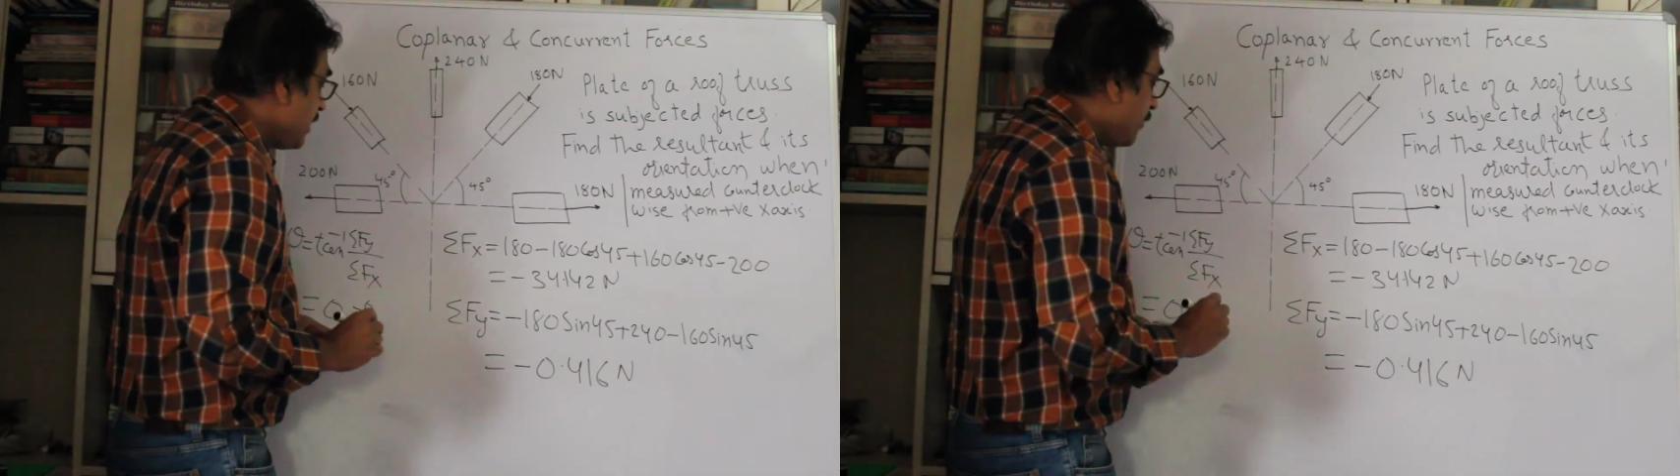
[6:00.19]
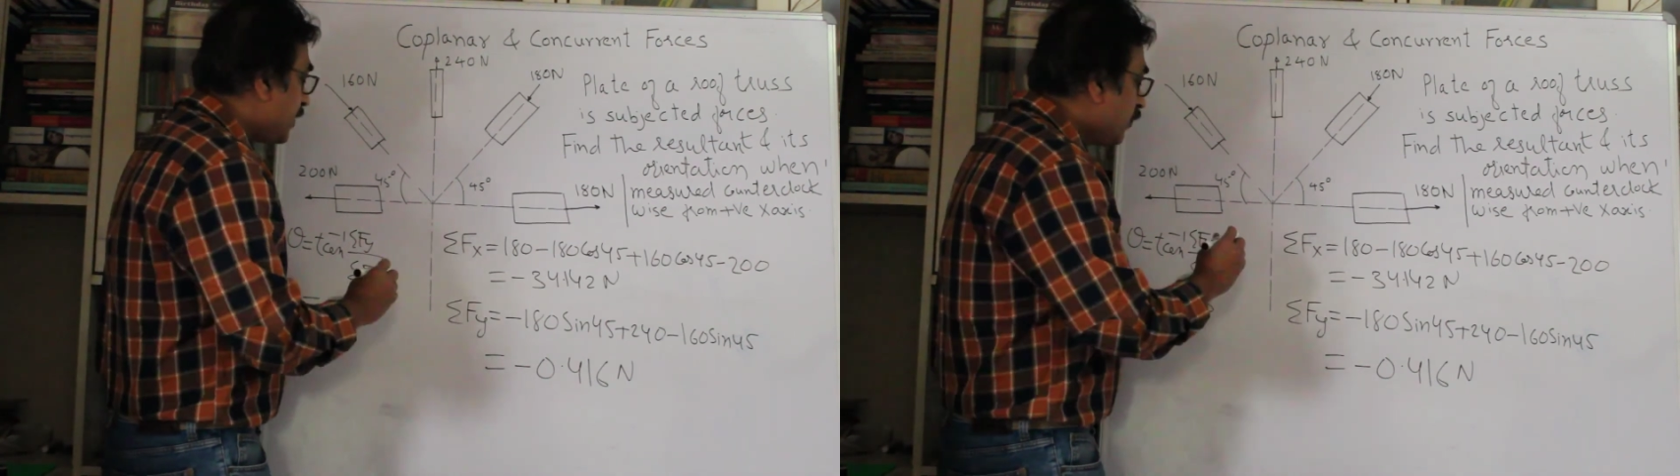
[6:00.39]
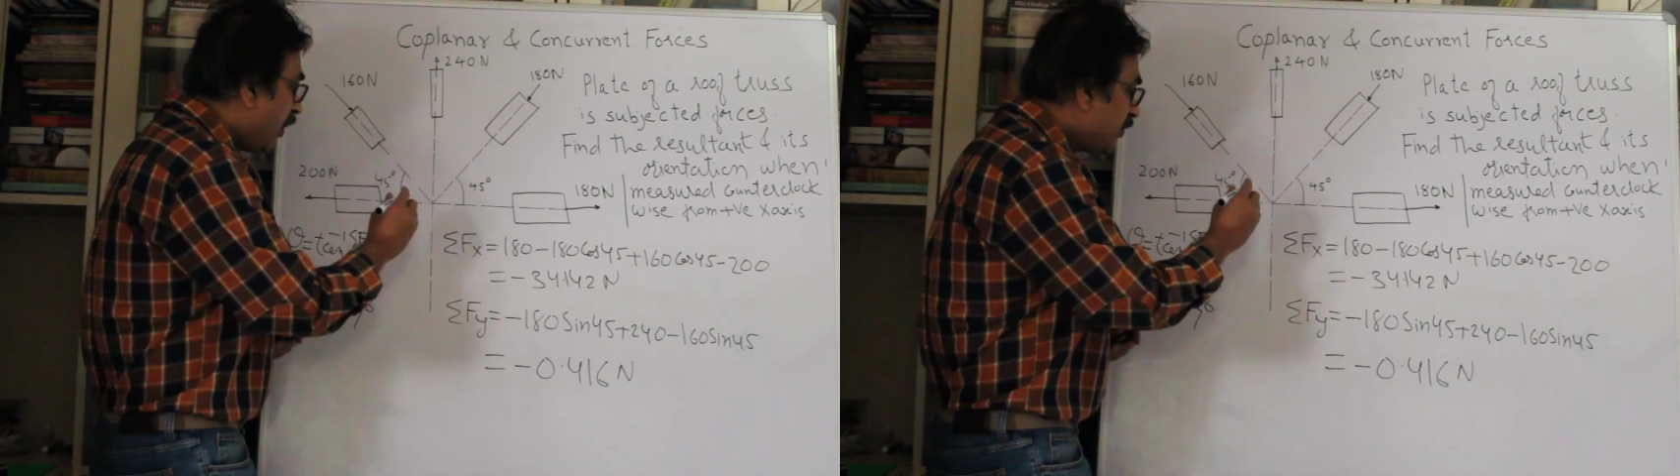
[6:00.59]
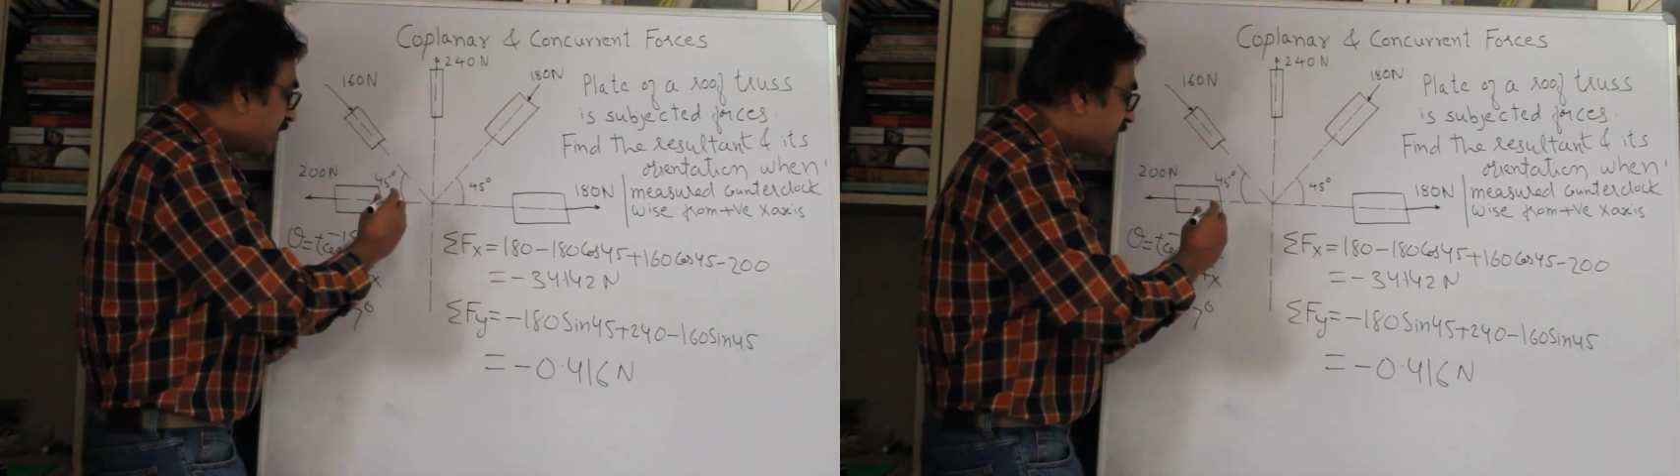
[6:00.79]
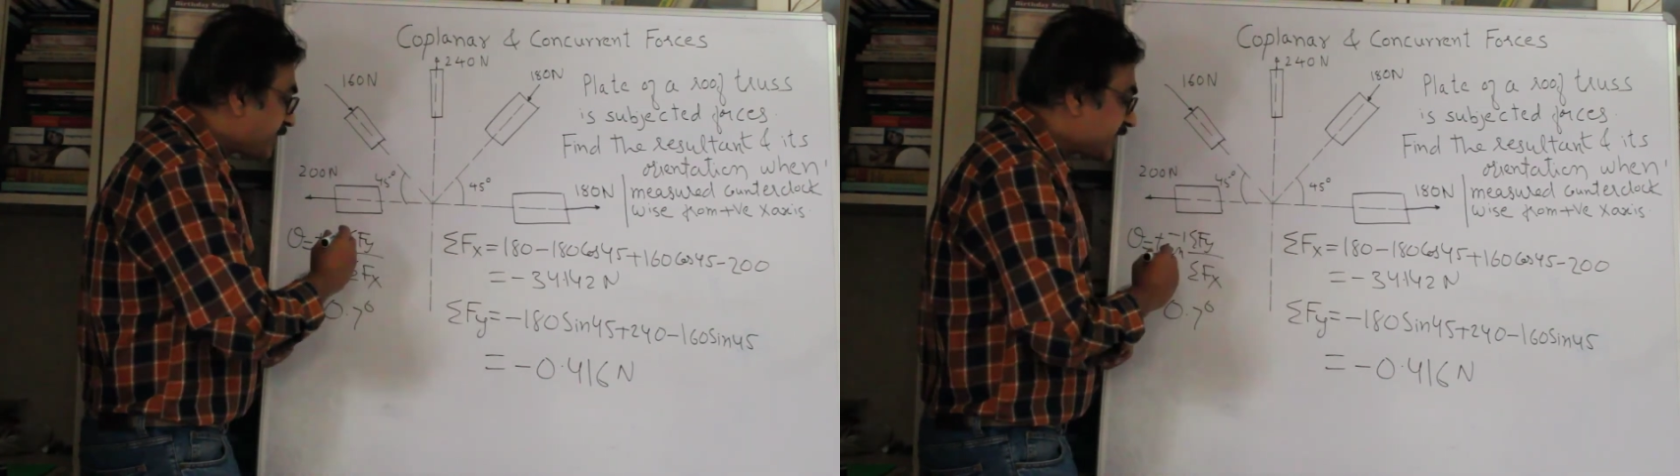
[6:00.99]
But you want to
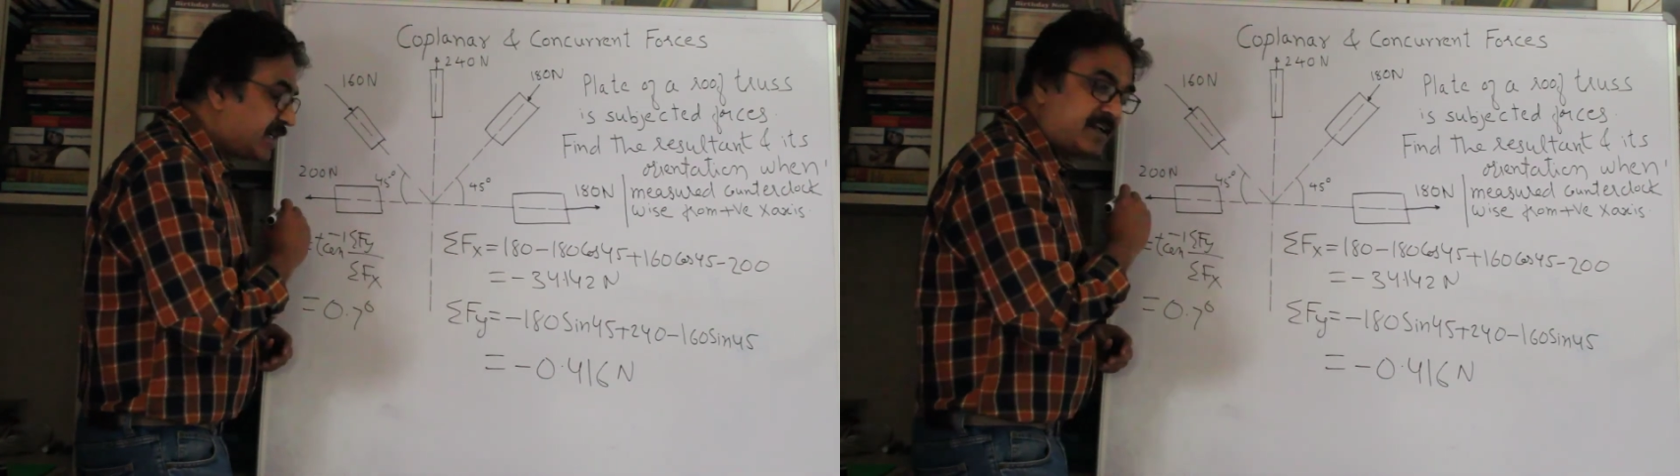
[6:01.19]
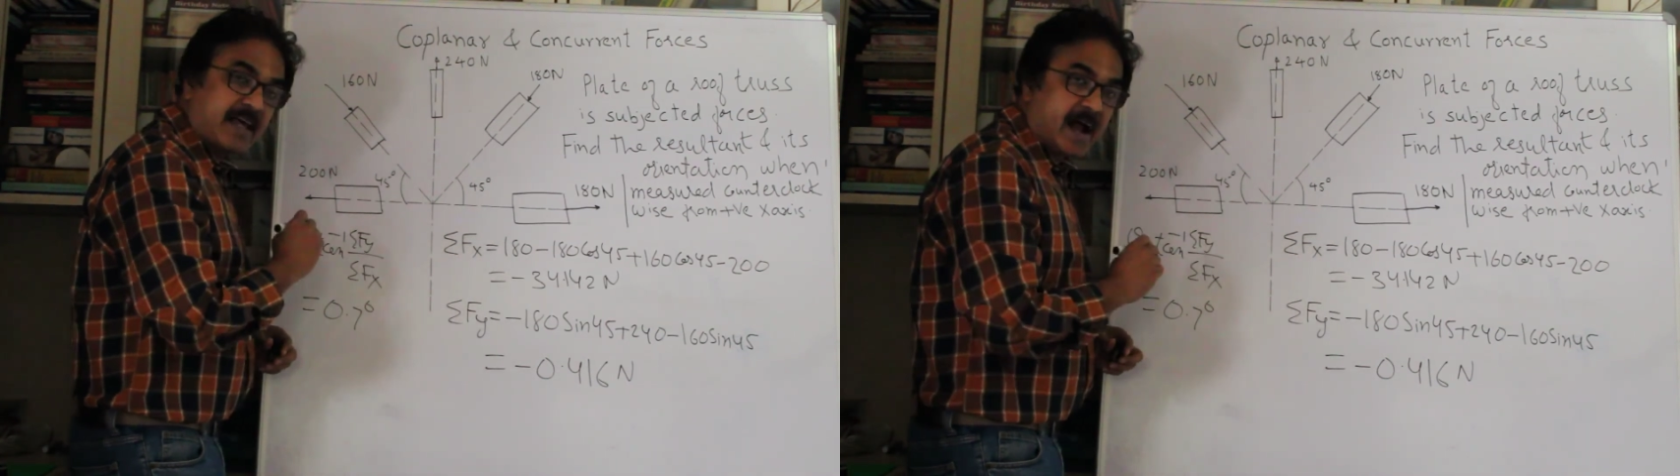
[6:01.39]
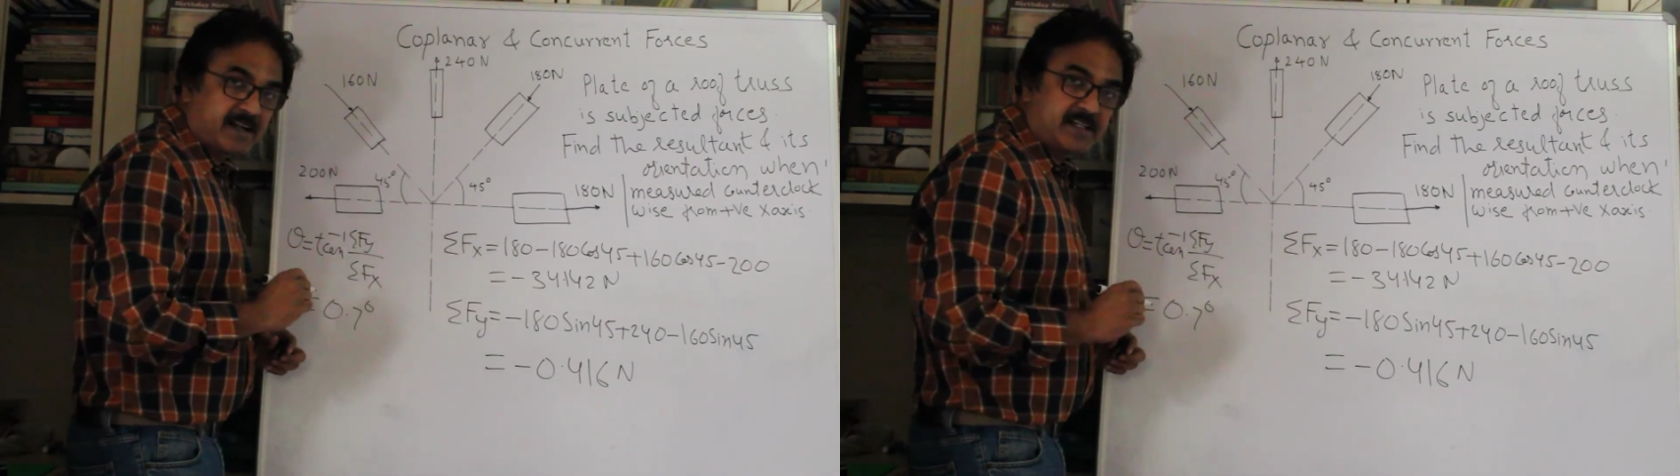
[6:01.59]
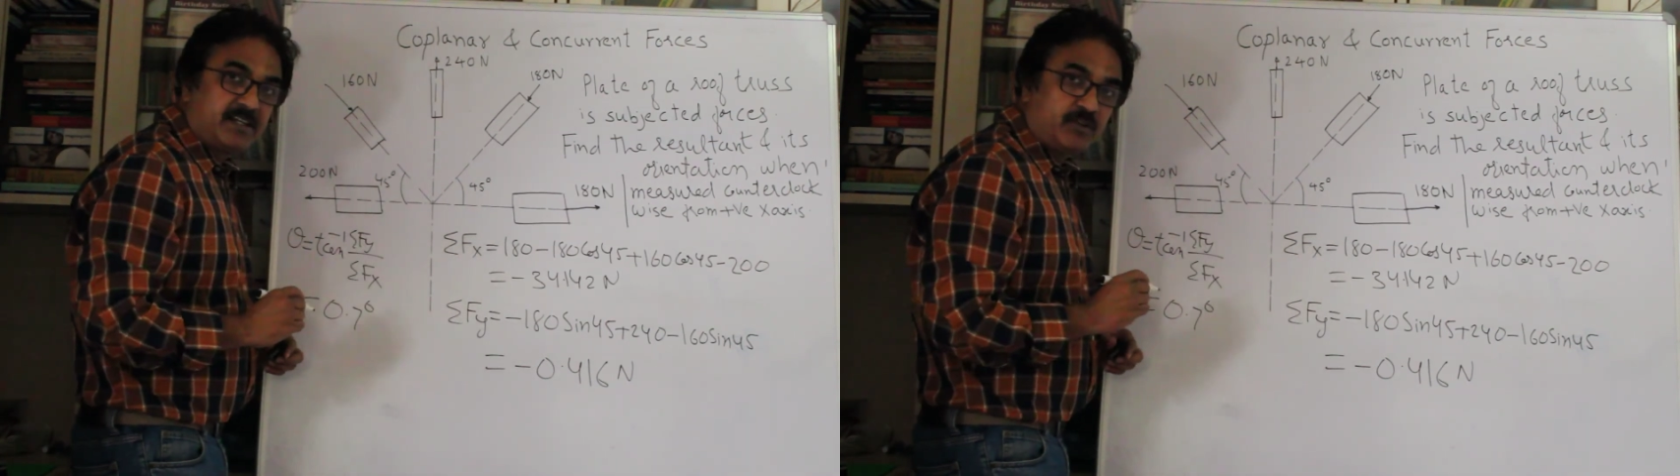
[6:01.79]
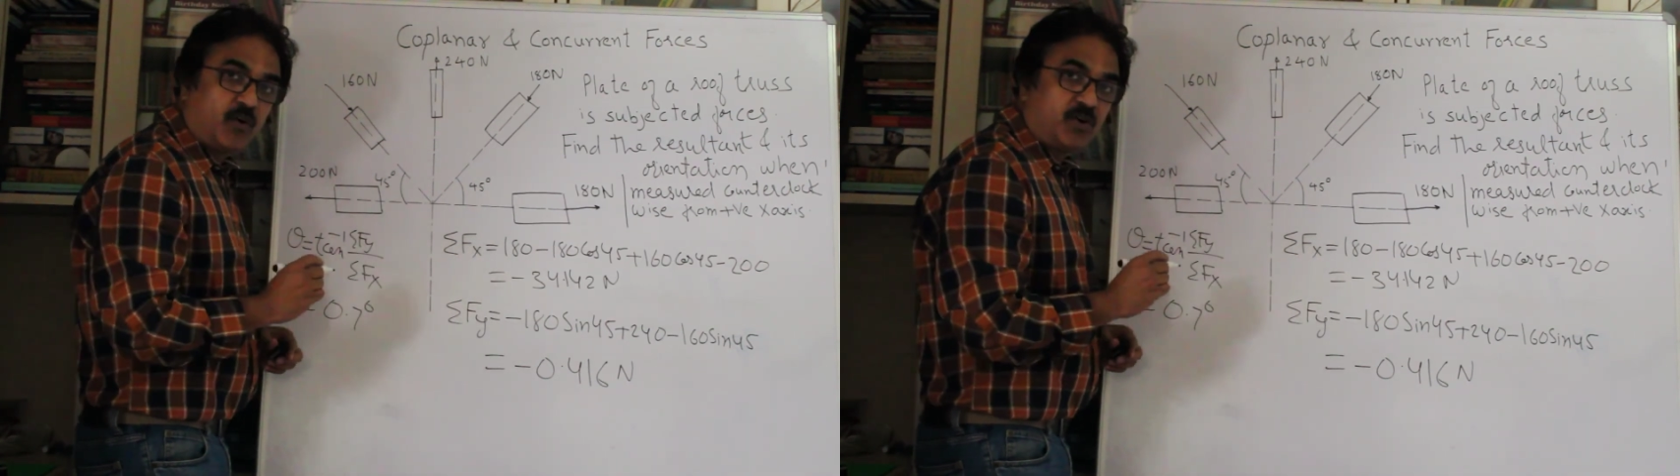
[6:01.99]
represent that.
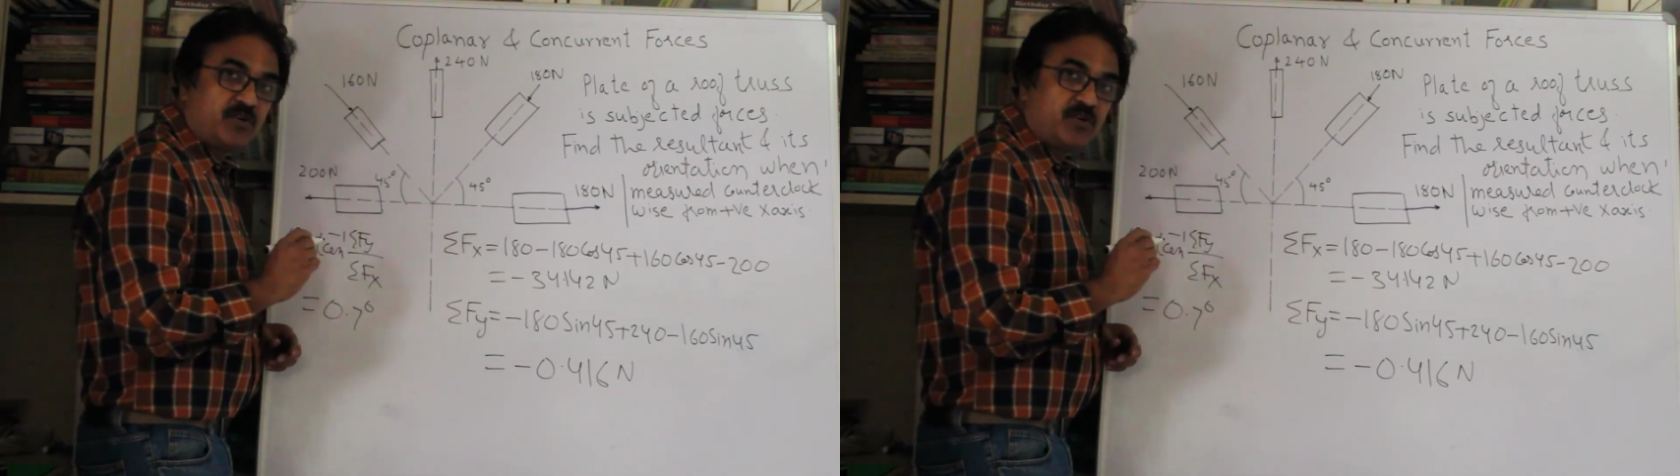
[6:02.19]
So